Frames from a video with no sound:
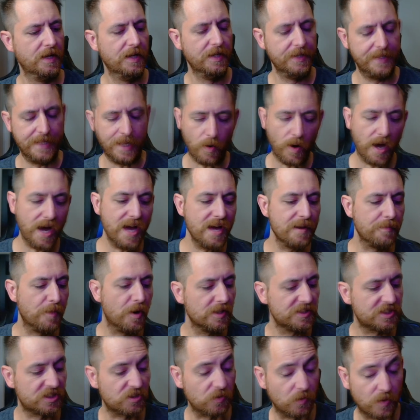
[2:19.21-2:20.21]
Now, I am
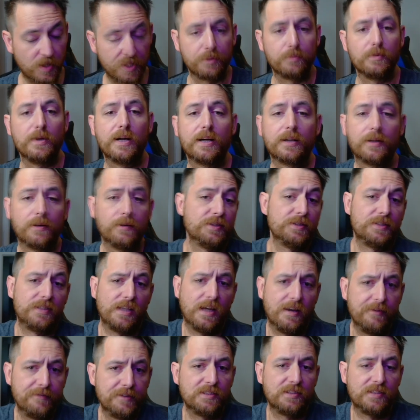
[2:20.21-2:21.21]
also on the record as
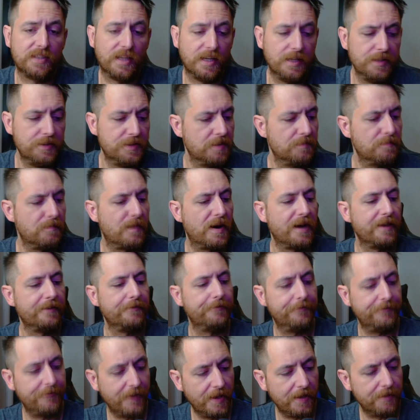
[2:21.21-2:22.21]
having said that my
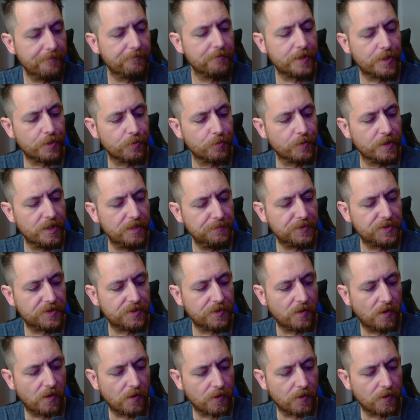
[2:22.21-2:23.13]
favorite grips